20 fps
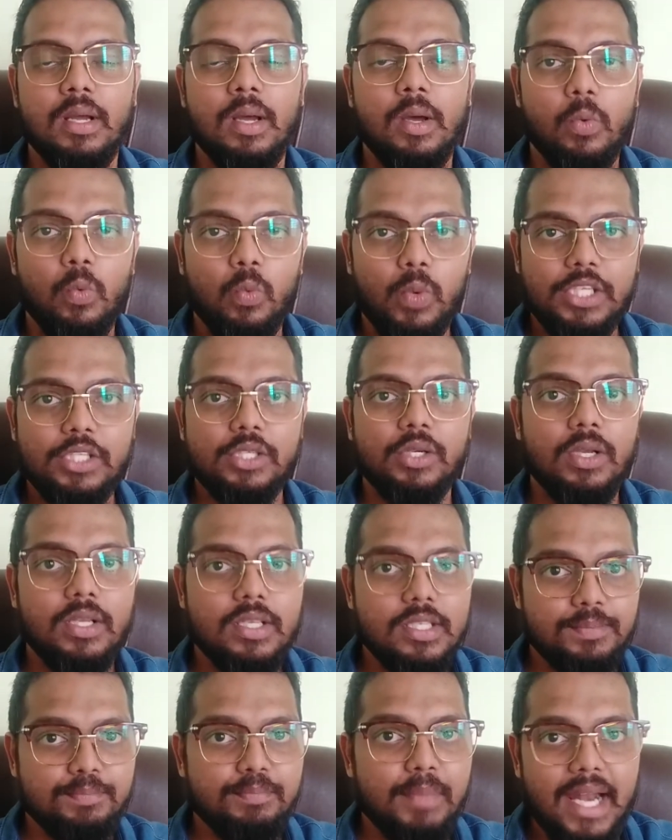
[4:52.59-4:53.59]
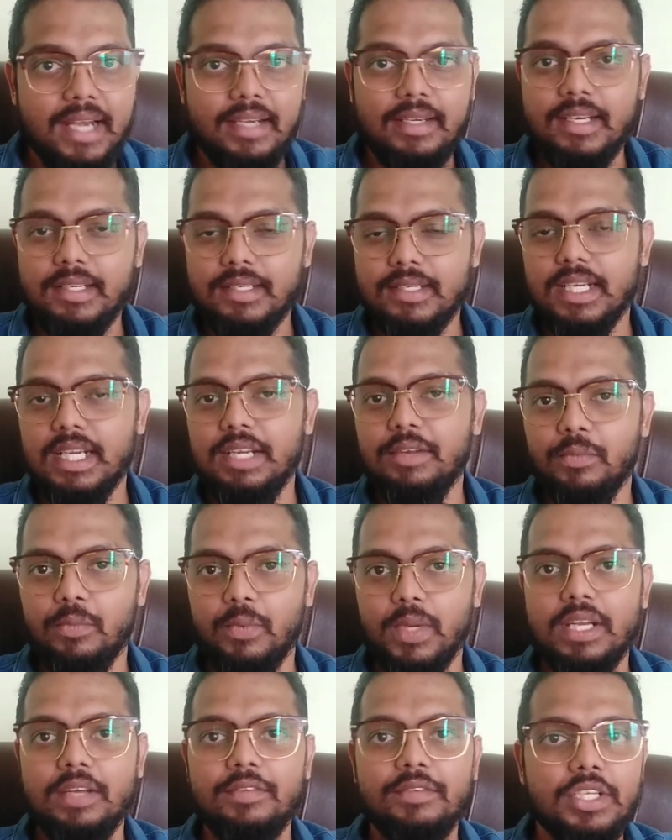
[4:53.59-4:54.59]
which is mandatory
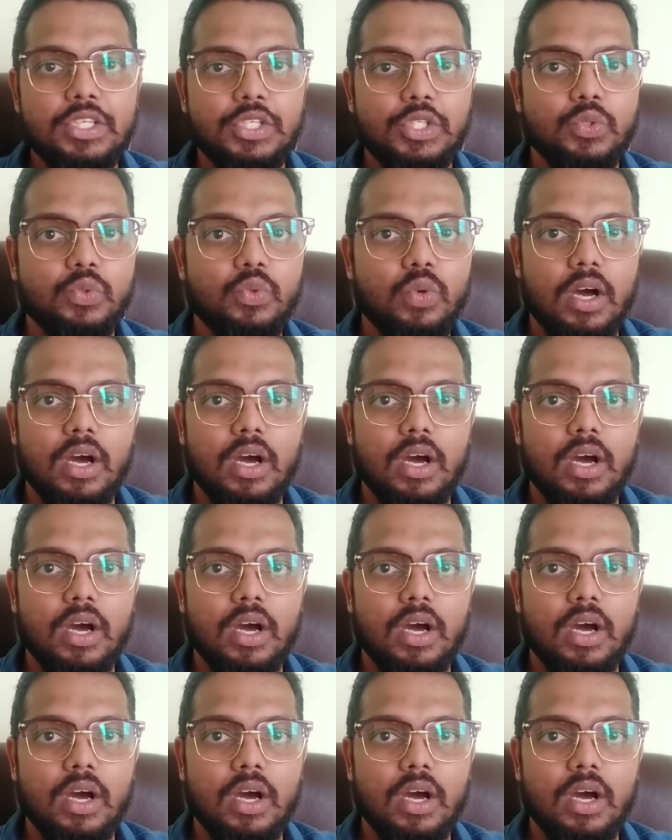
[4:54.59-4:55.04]
whenever you